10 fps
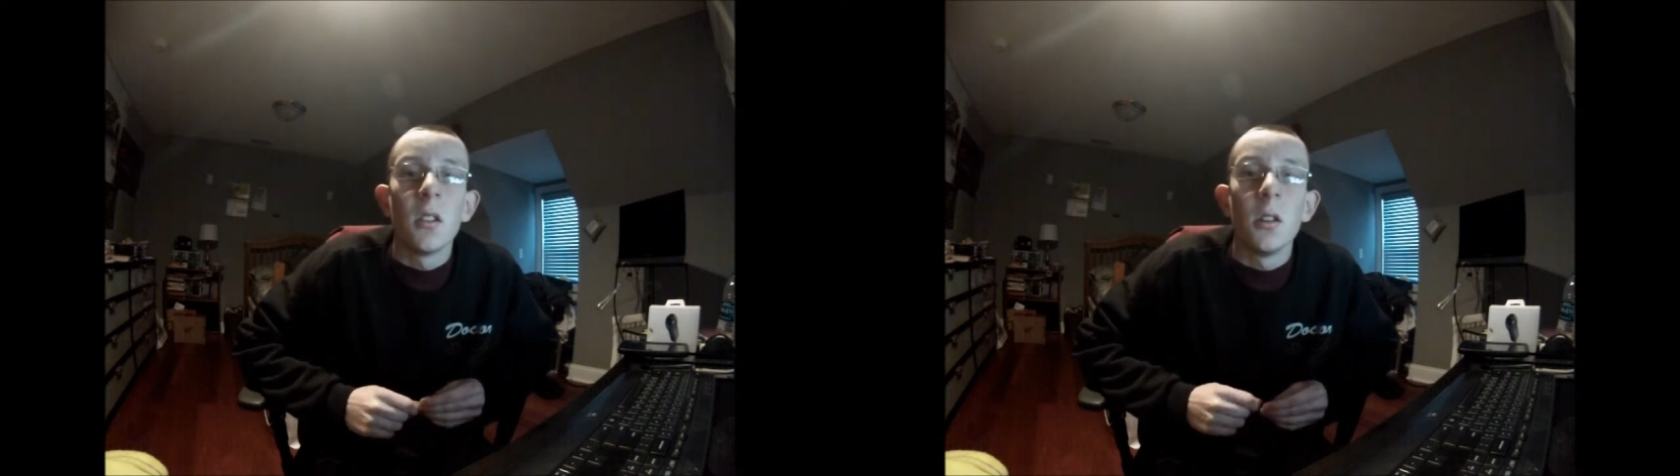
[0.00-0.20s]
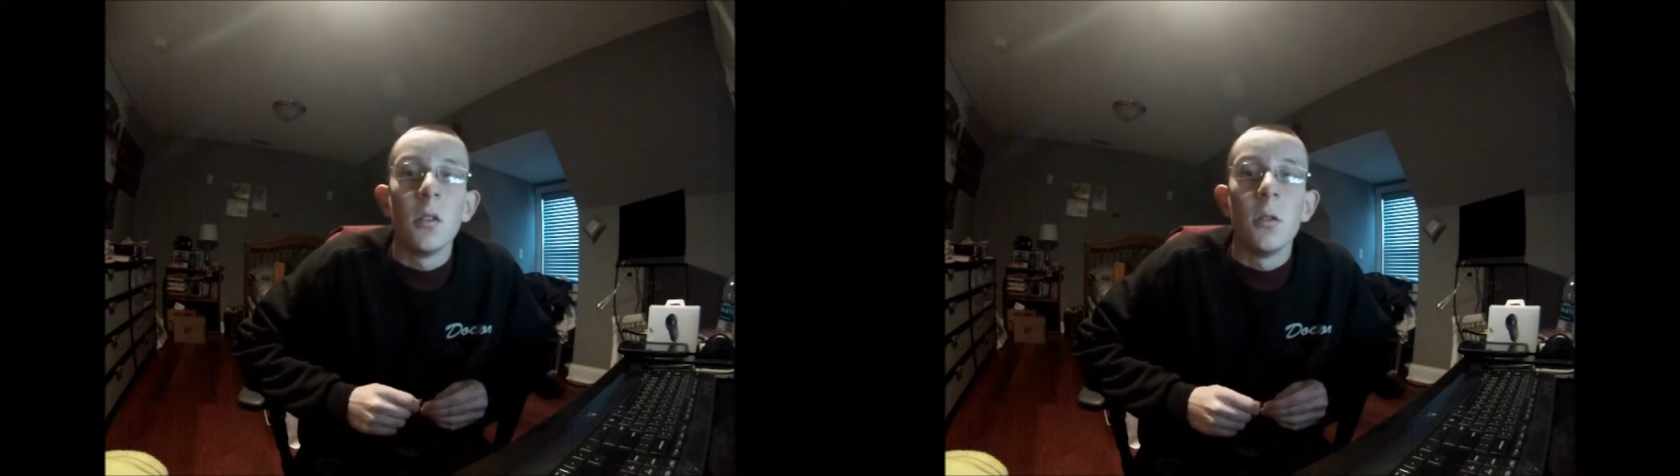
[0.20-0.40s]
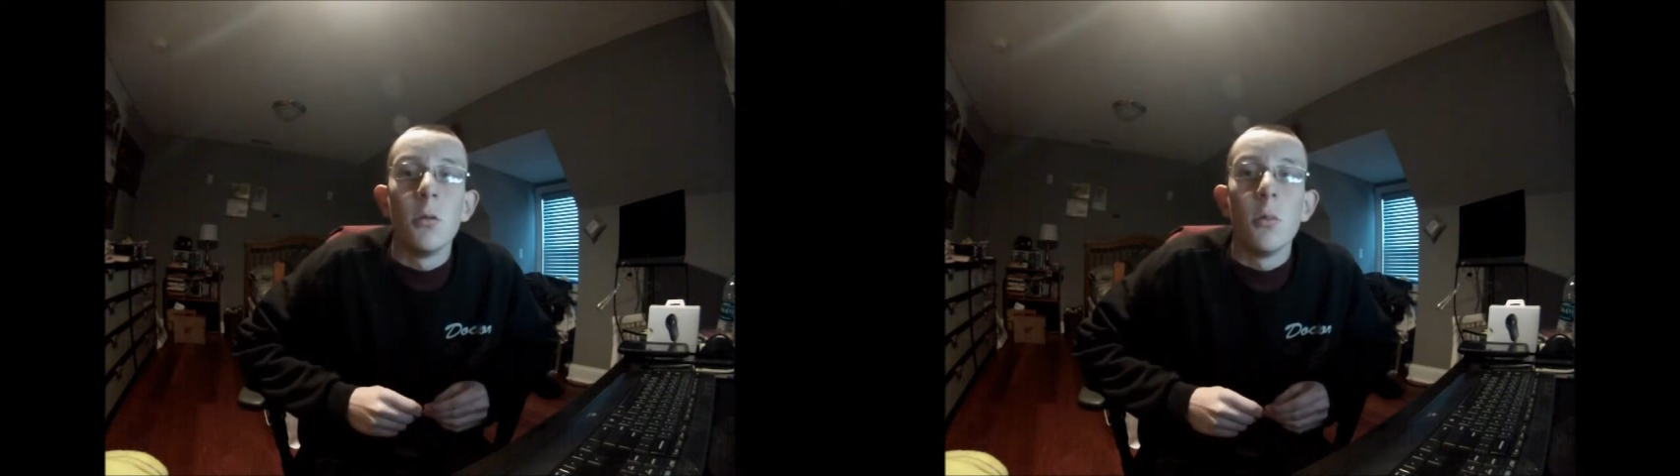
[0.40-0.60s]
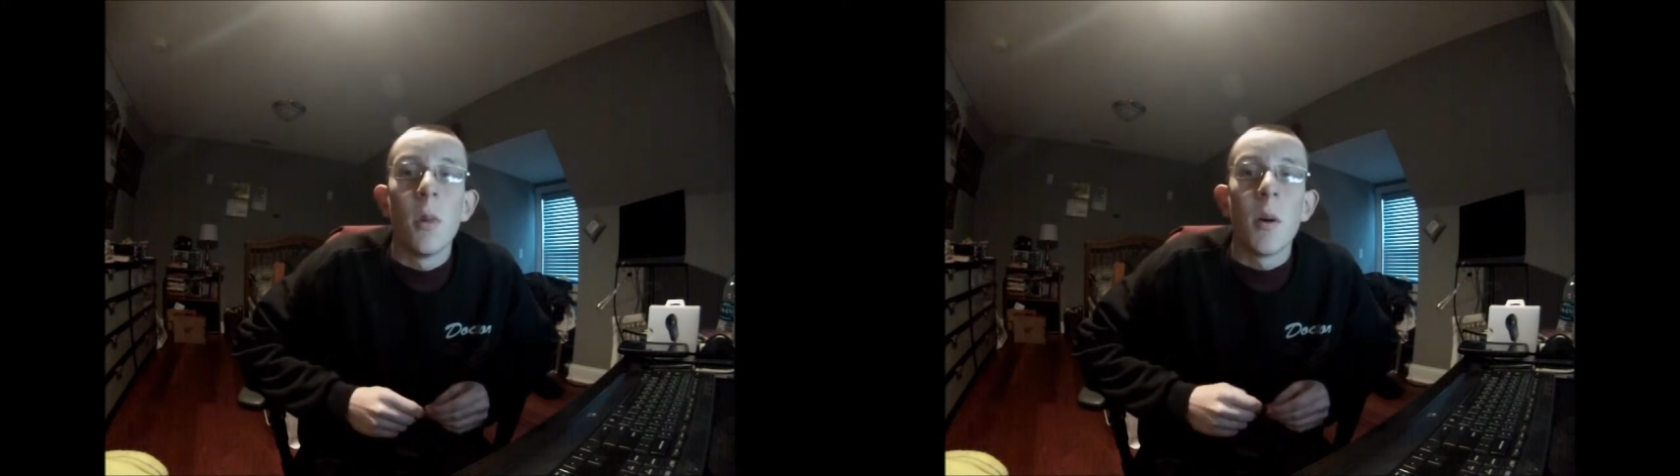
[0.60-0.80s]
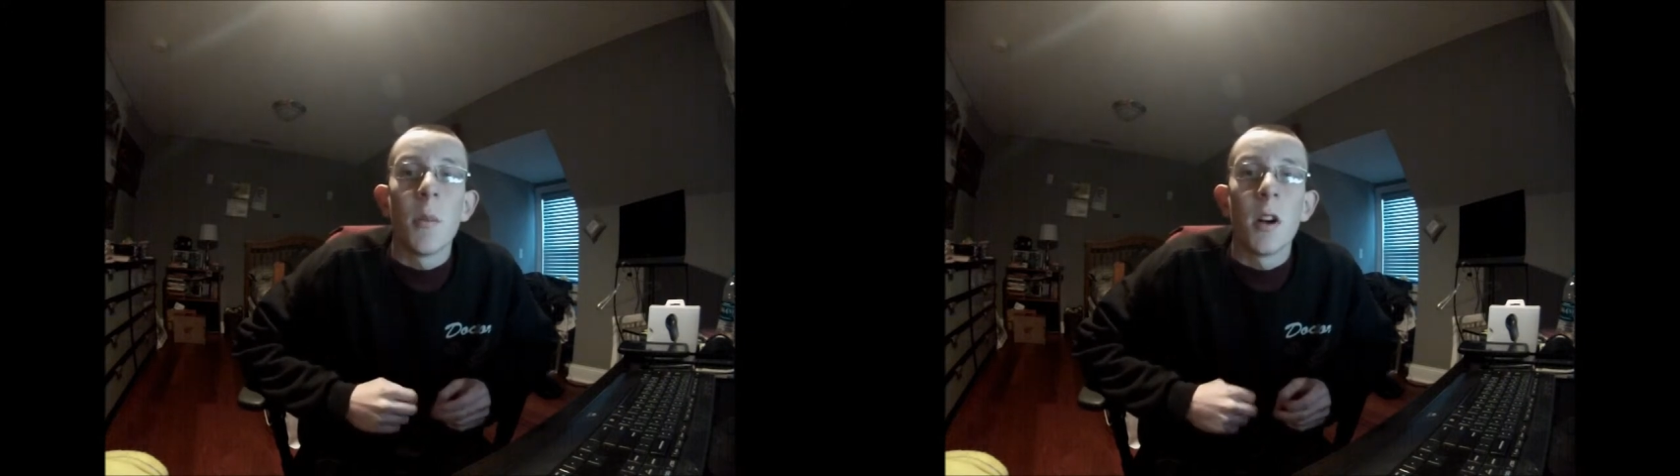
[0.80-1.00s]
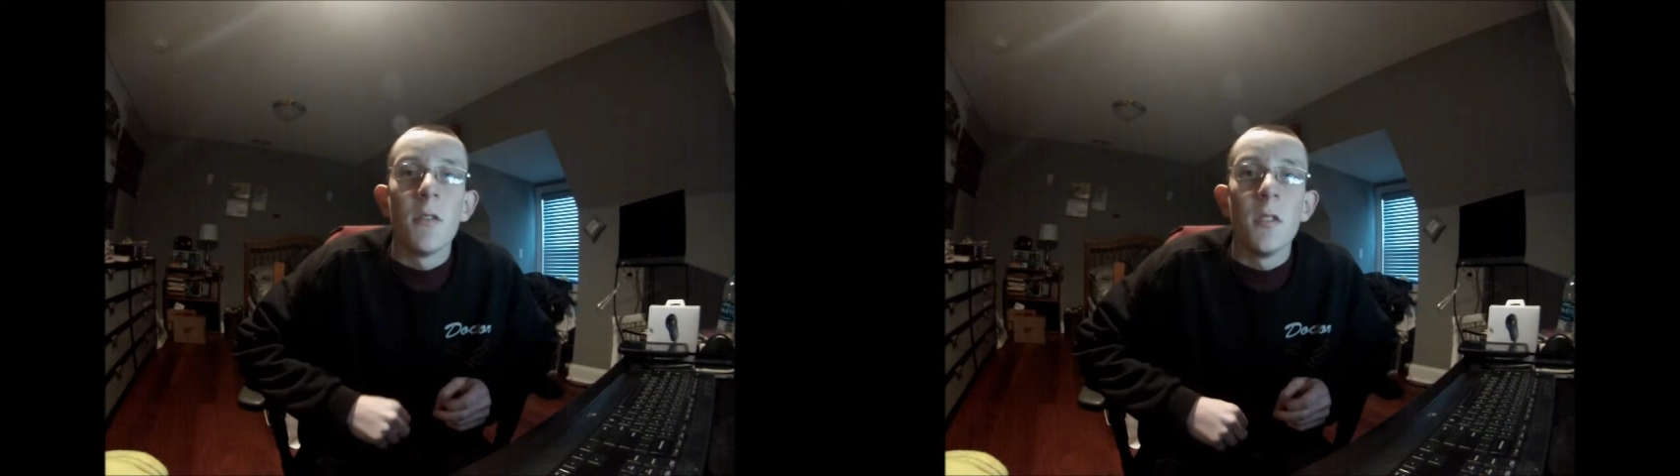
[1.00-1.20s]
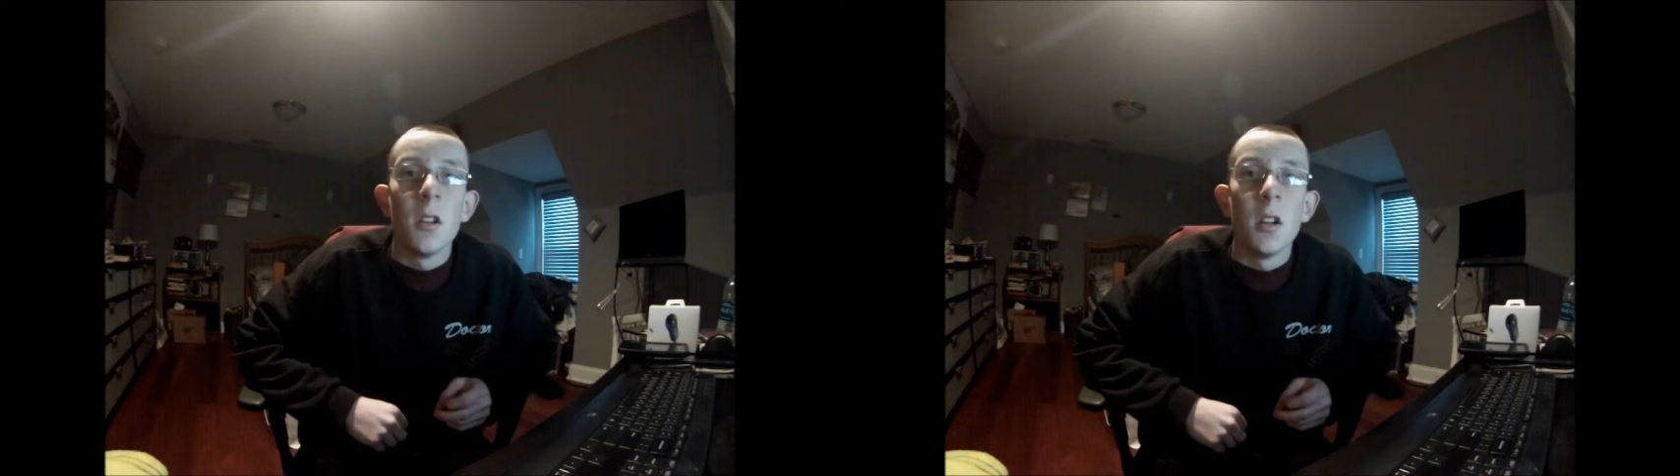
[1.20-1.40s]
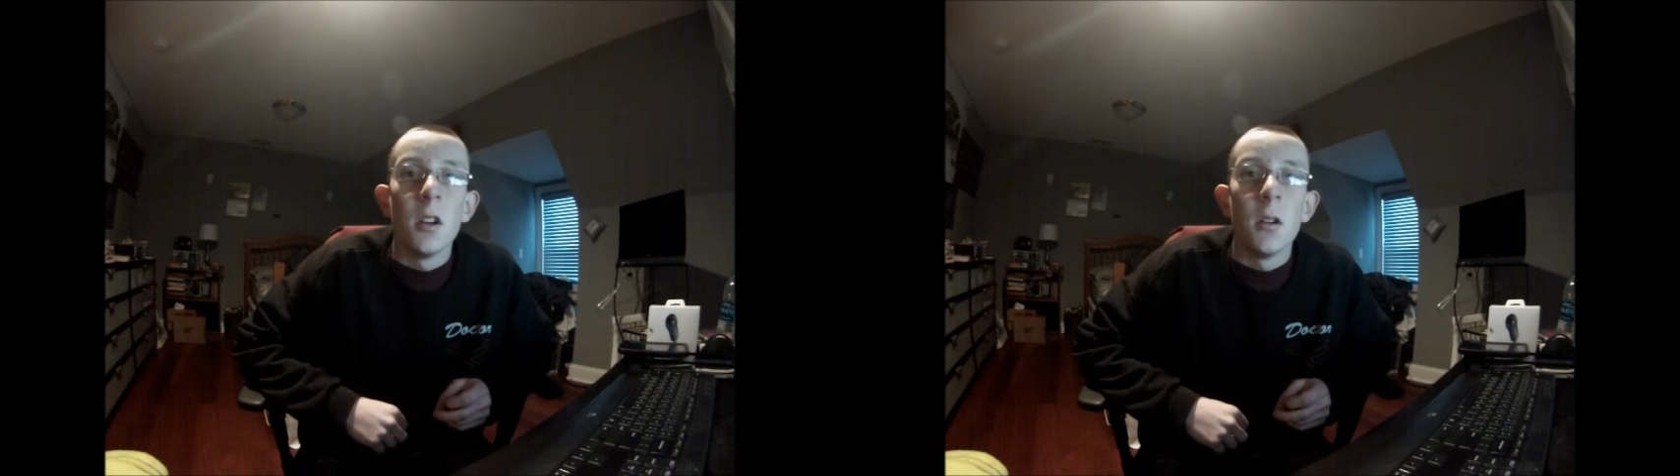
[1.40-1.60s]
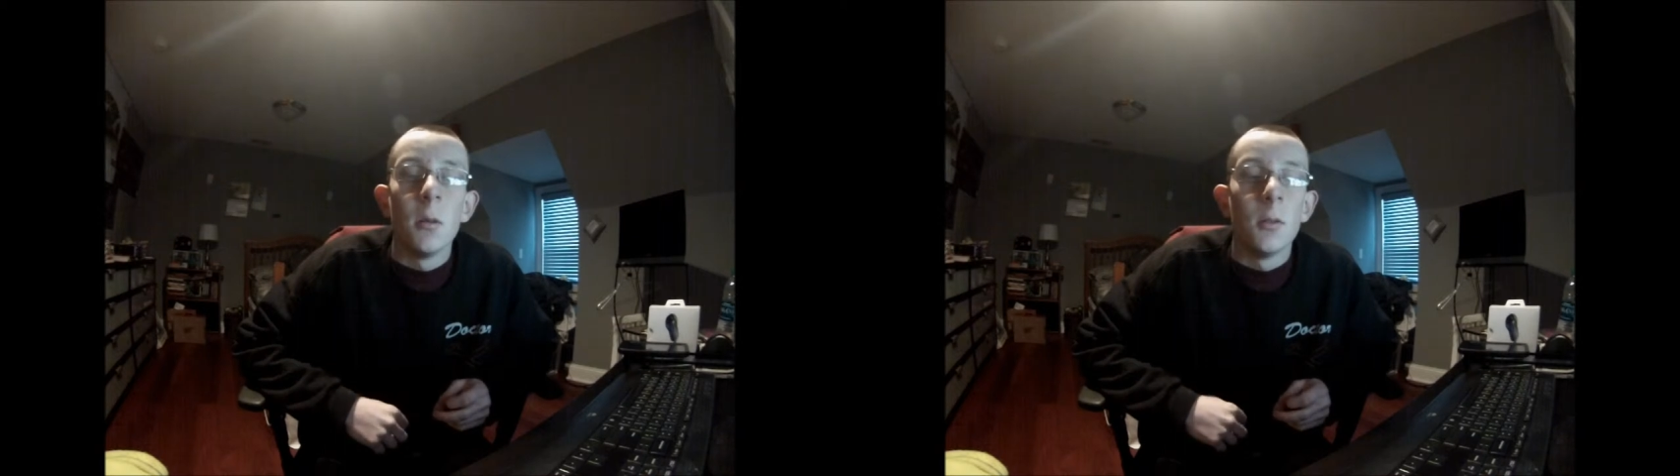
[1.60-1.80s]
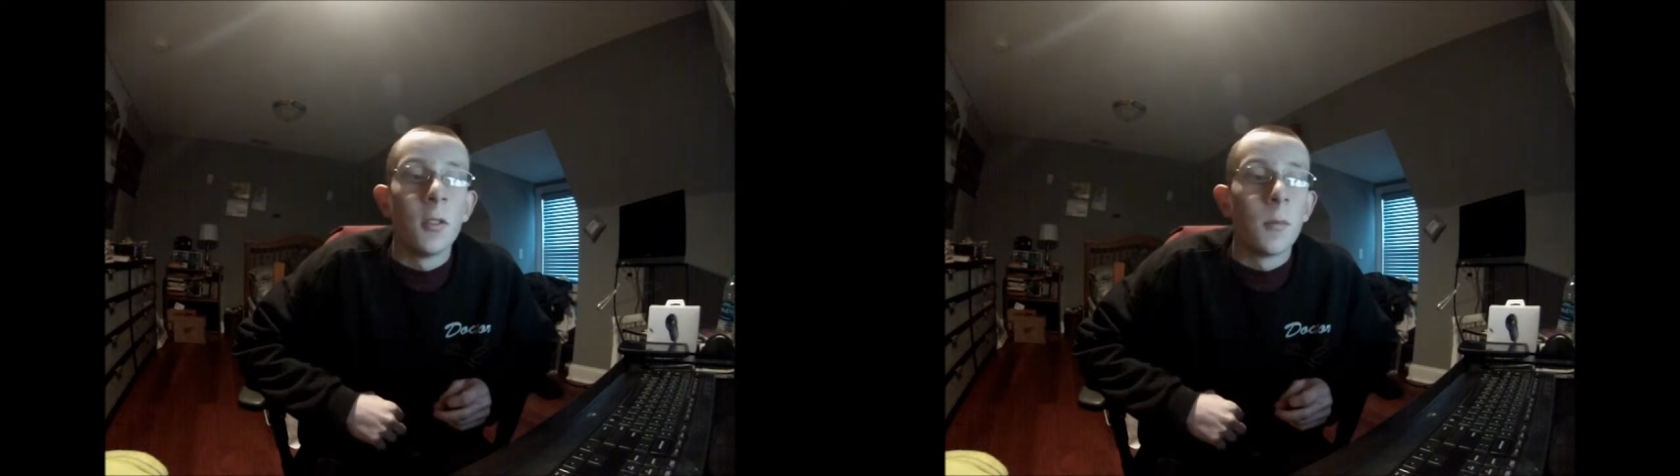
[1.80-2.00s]
YouTube about my
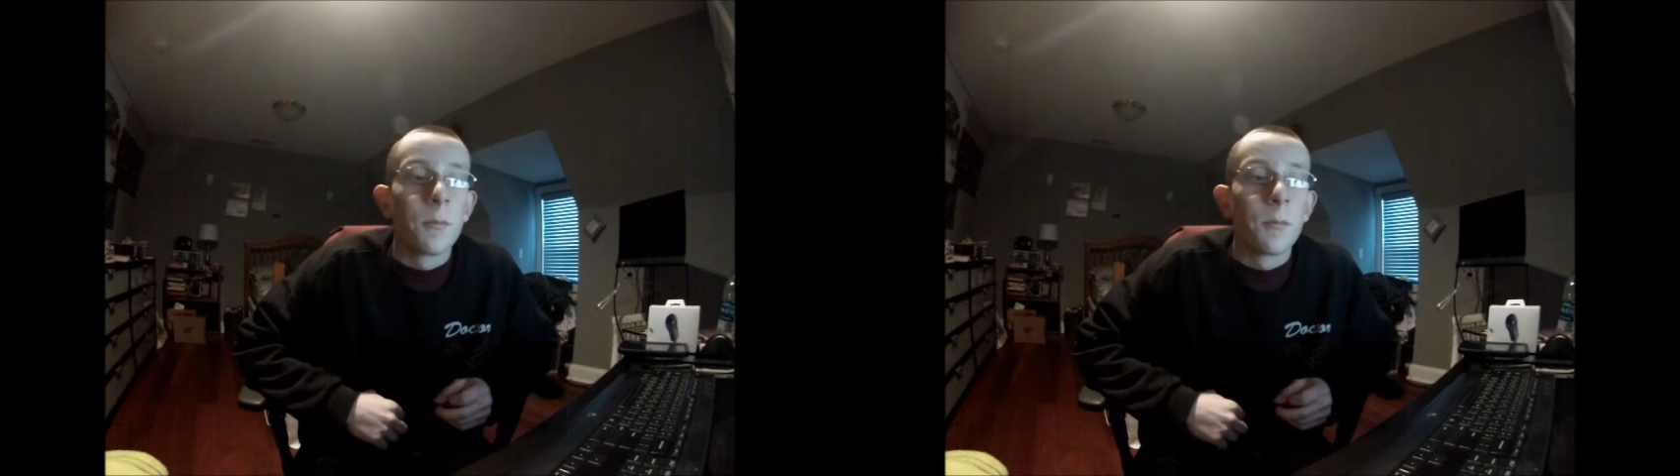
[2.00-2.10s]
videos.